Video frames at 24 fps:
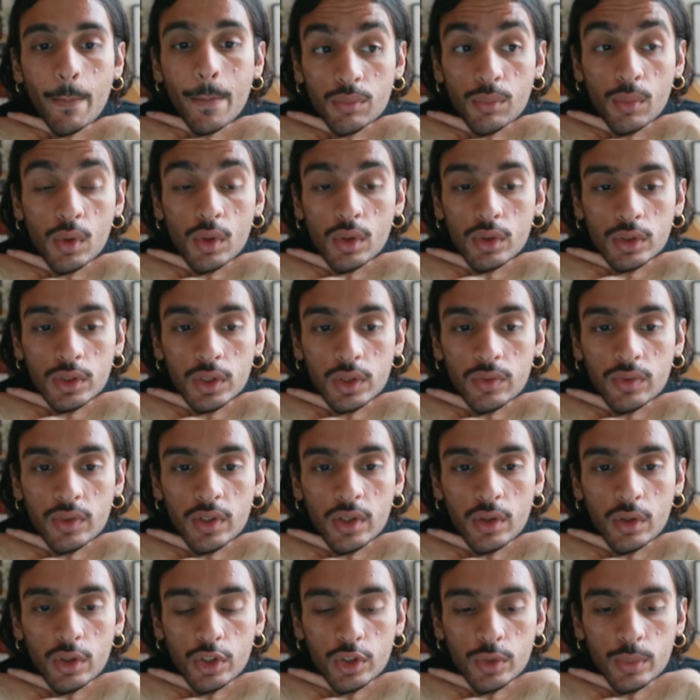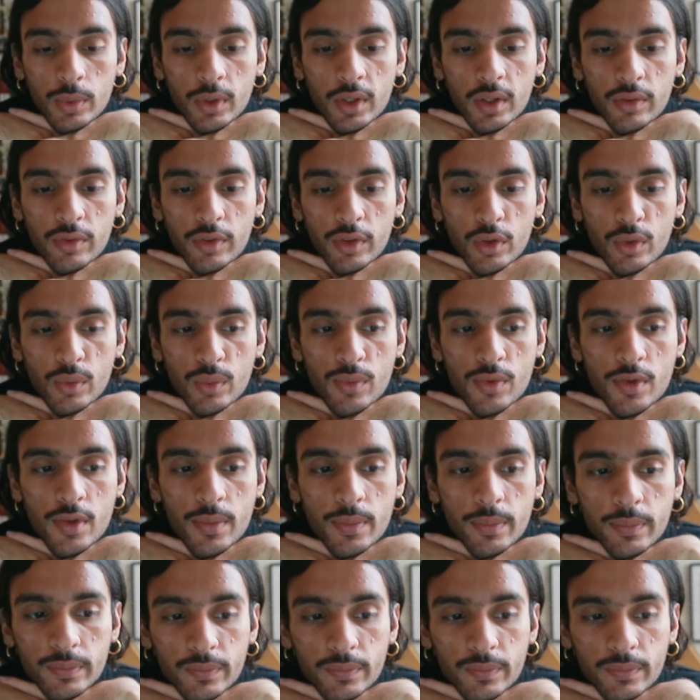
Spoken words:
most of Dior's perfumes.